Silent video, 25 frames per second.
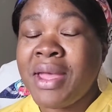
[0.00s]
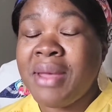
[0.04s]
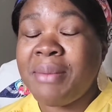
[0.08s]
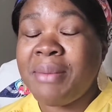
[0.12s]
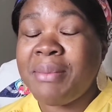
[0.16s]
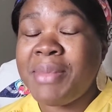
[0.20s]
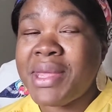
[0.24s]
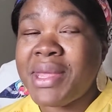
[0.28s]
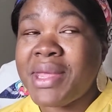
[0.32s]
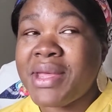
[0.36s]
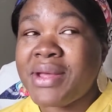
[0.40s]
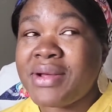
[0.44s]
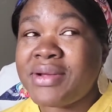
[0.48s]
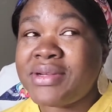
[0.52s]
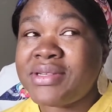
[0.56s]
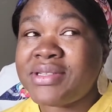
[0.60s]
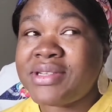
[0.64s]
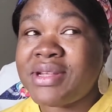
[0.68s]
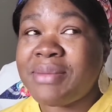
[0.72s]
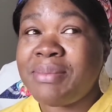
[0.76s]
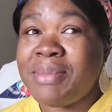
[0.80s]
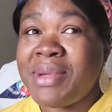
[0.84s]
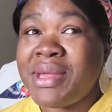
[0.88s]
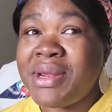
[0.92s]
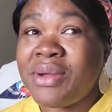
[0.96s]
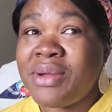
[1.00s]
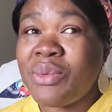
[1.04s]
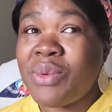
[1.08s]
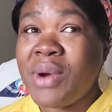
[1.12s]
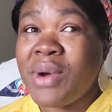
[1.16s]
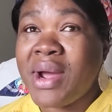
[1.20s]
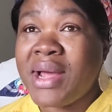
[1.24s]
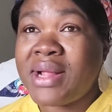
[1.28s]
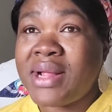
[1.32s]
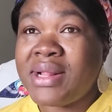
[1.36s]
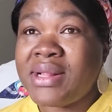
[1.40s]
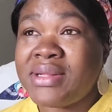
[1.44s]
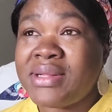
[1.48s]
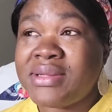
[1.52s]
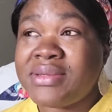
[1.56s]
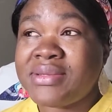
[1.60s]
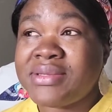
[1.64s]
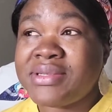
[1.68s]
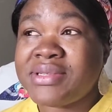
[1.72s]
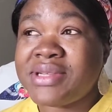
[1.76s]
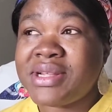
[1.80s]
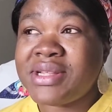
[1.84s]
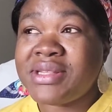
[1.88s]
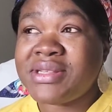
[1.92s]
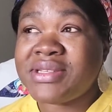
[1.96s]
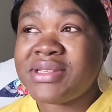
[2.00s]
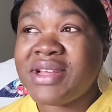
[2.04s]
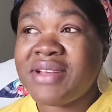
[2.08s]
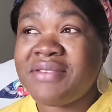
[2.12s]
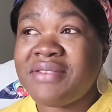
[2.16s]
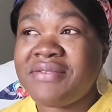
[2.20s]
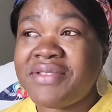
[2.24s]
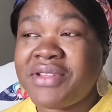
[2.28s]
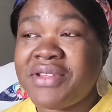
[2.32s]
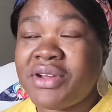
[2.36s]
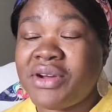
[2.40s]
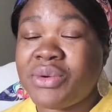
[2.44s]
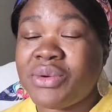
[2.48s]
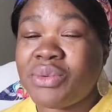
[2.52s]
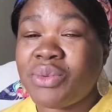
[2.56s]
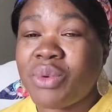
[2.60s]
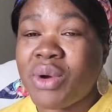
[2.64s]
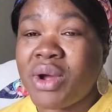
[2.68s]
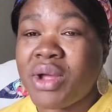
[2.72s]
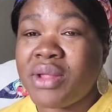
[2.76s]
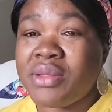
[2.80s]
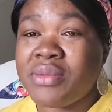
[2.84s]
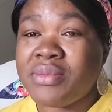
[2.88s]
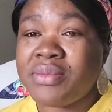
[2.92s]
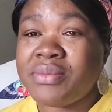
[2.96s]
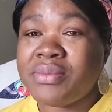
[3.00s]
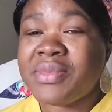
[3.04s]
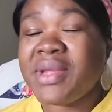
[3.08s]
because it's been a while since I've done one.